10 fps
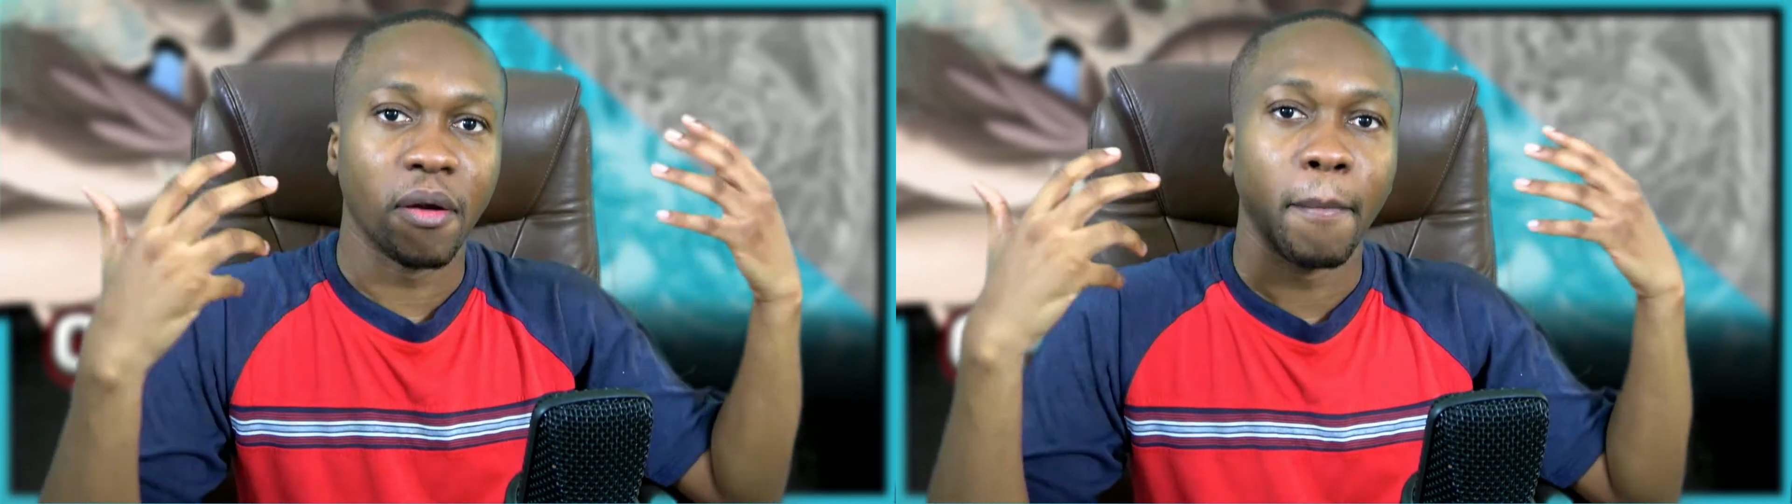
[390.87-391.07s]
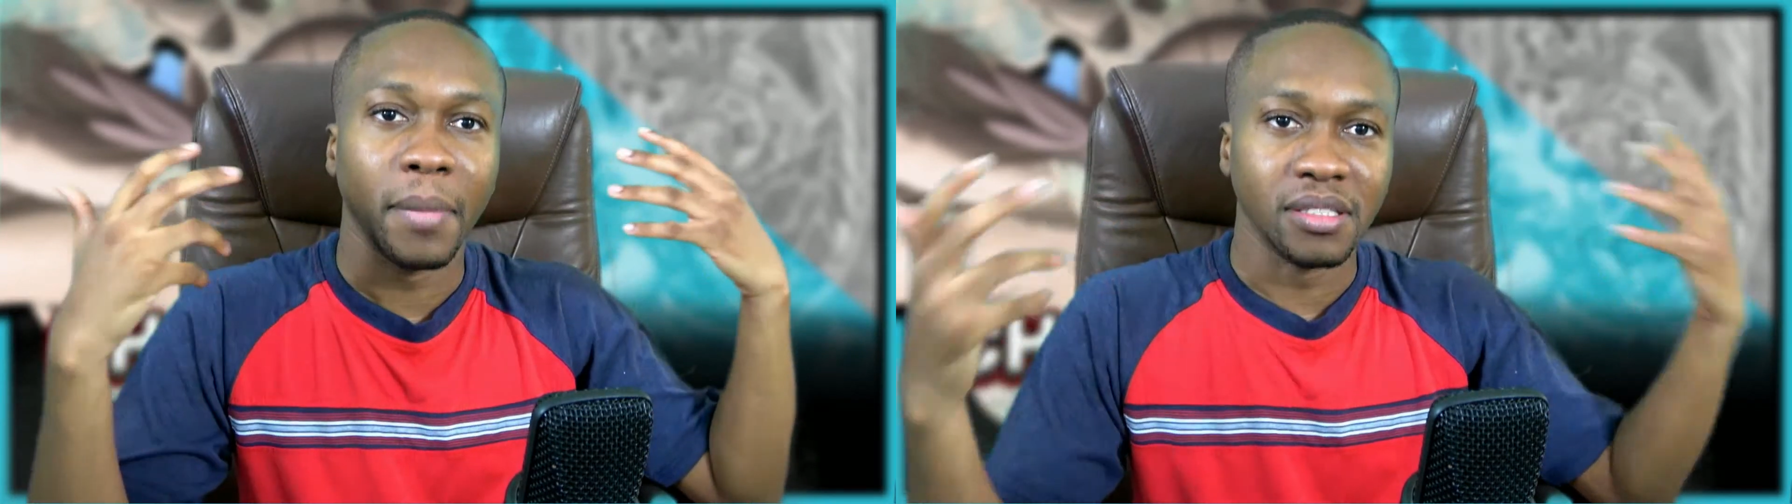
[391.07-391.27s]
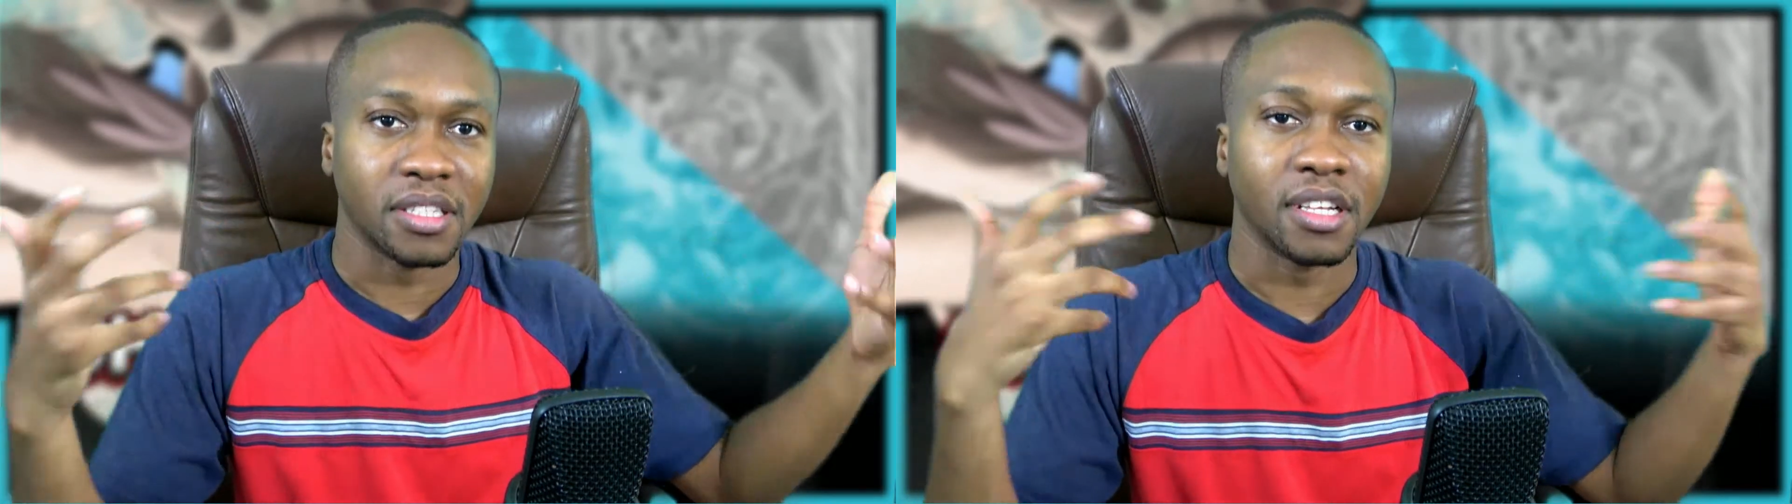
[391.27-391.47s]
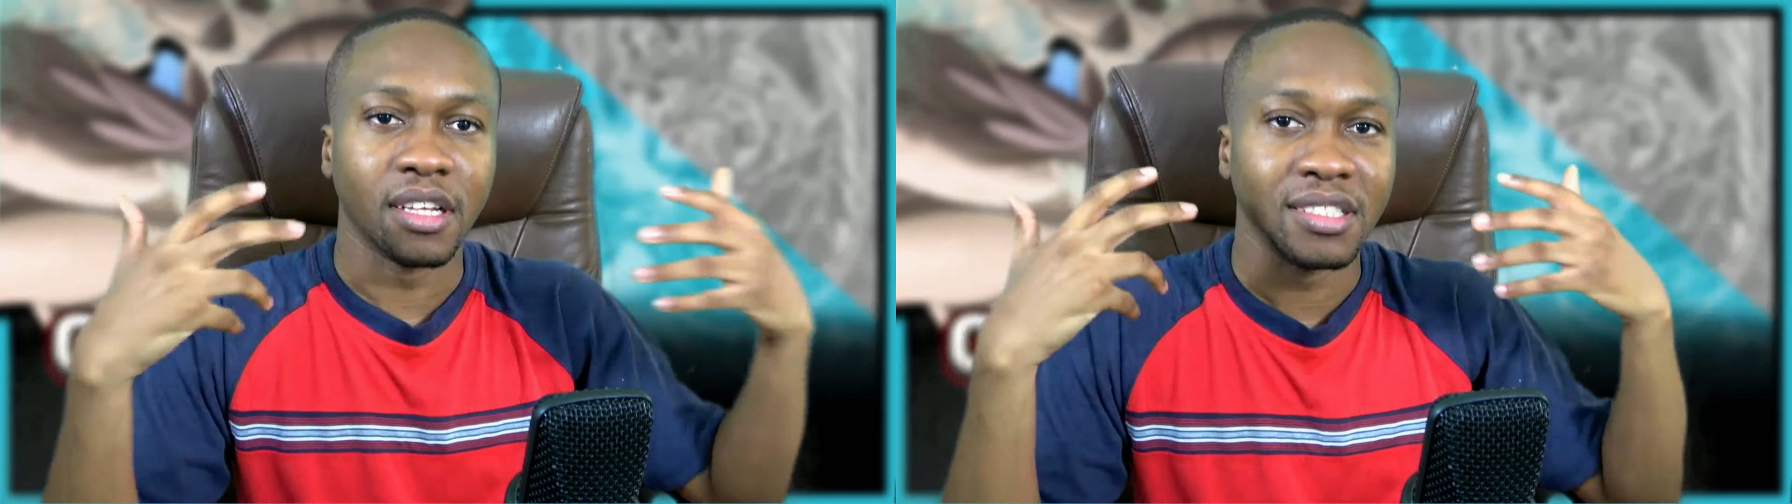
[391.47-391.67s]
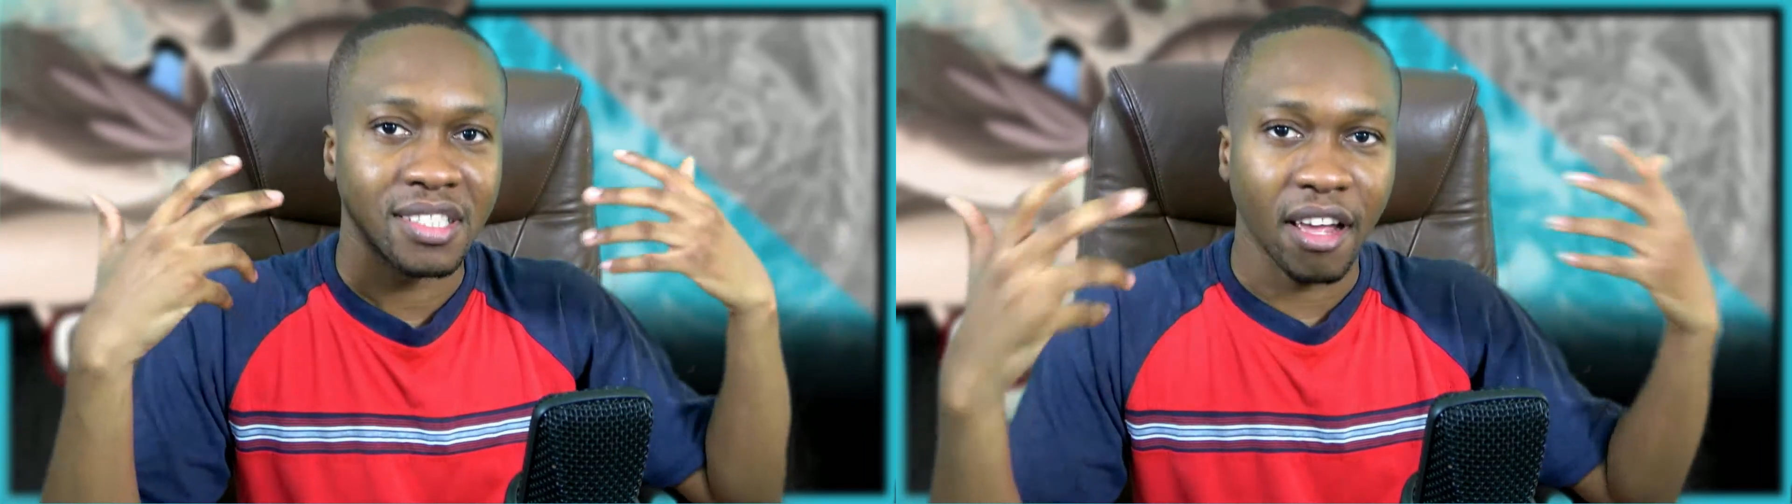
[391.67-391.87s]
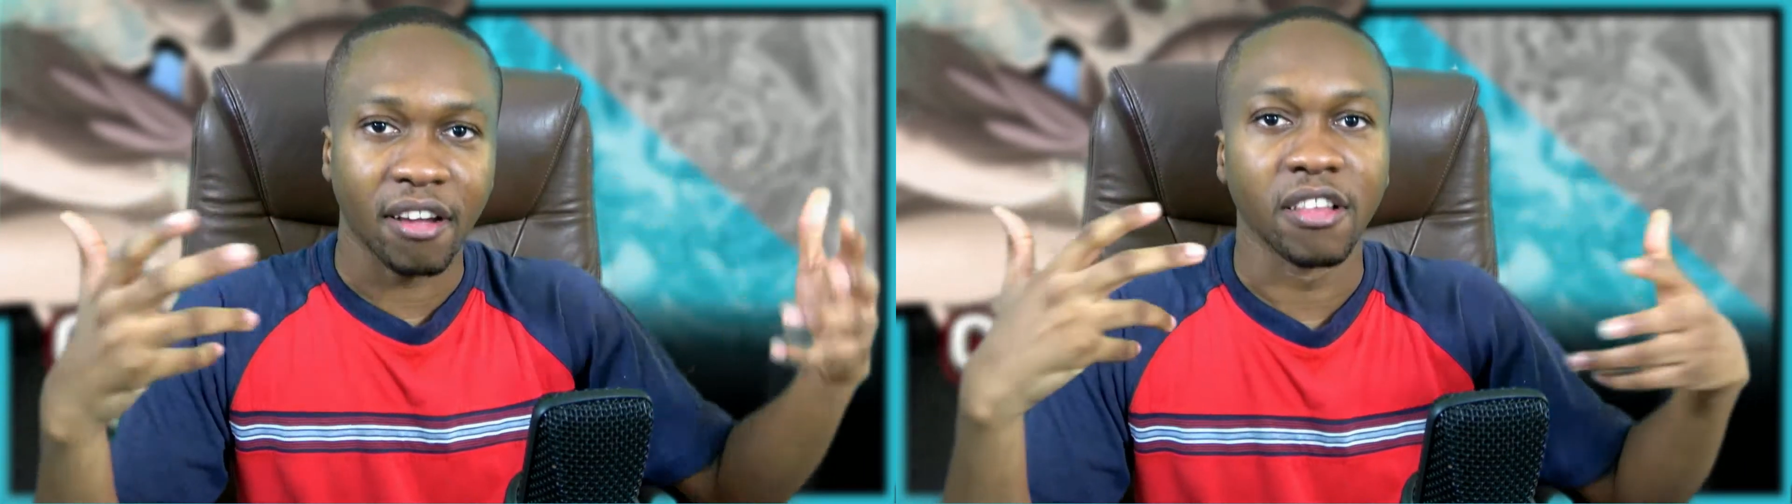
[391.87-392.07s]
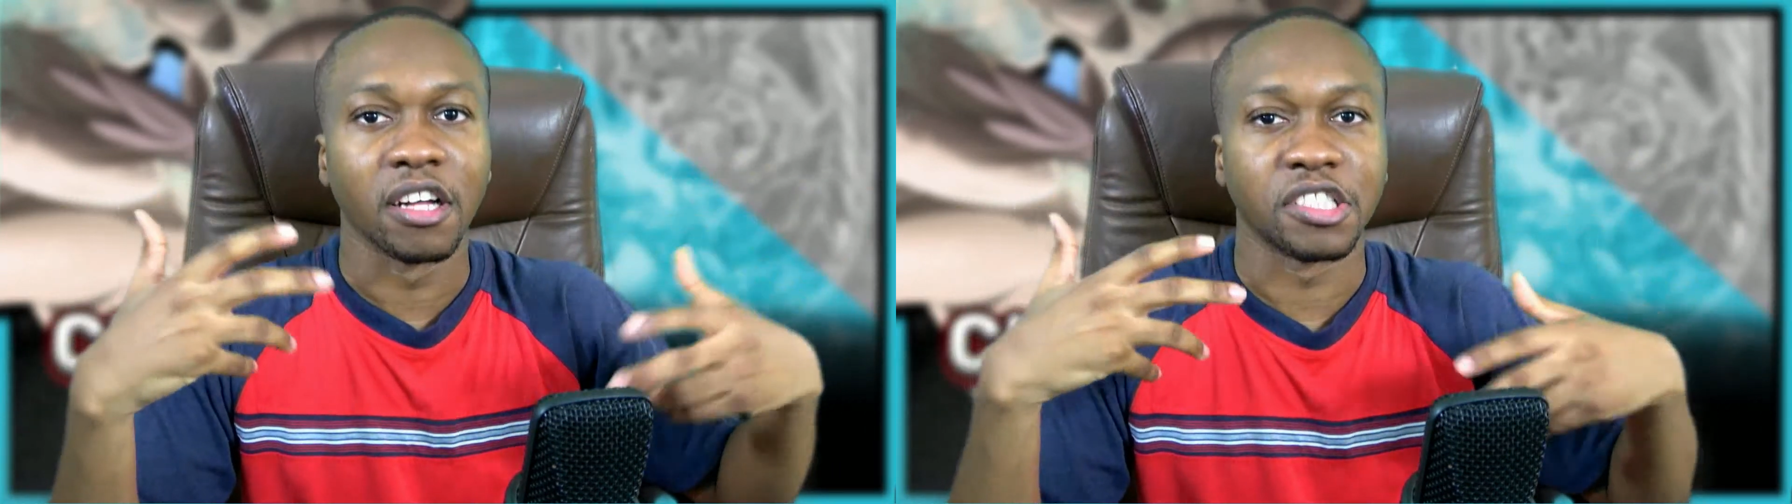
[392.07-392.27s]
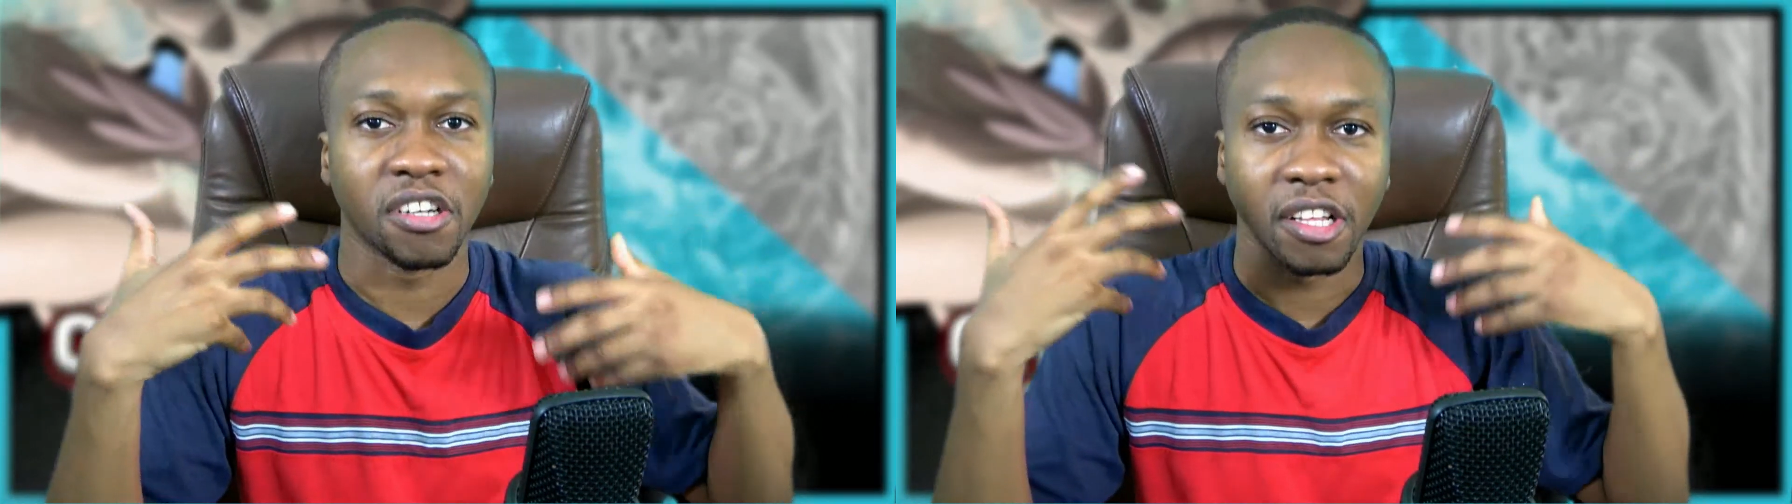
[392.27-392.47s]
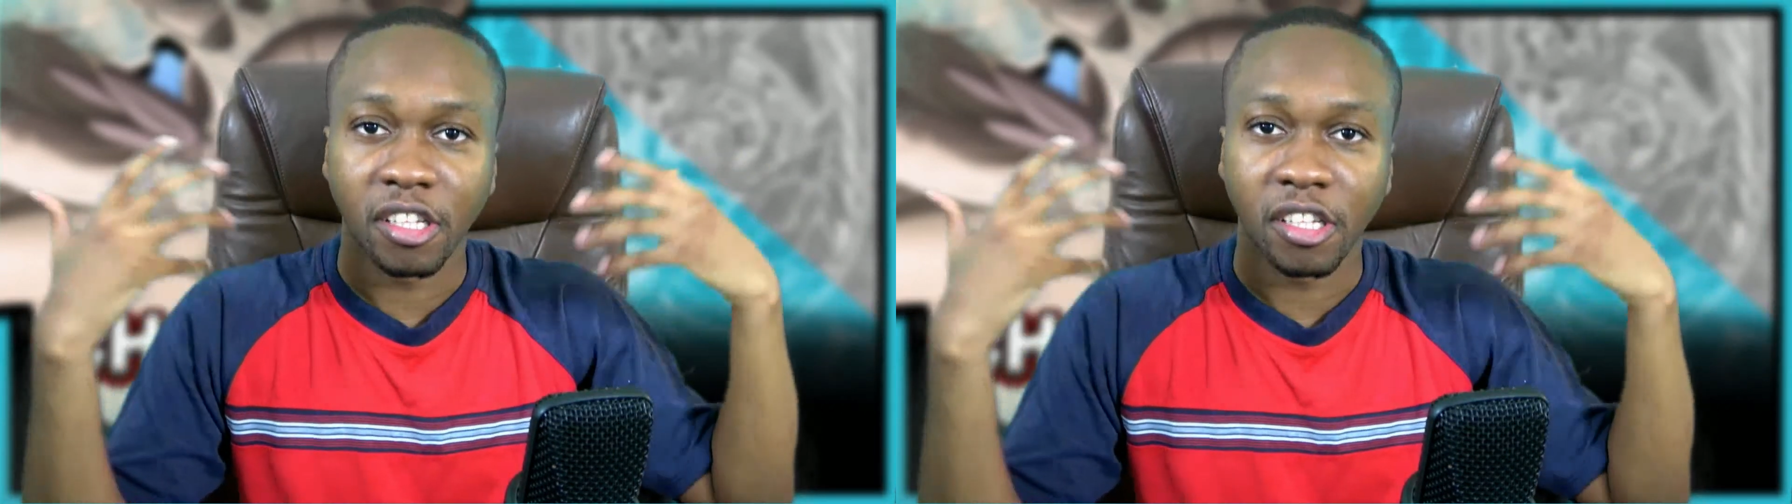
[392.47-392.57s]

mental and psychological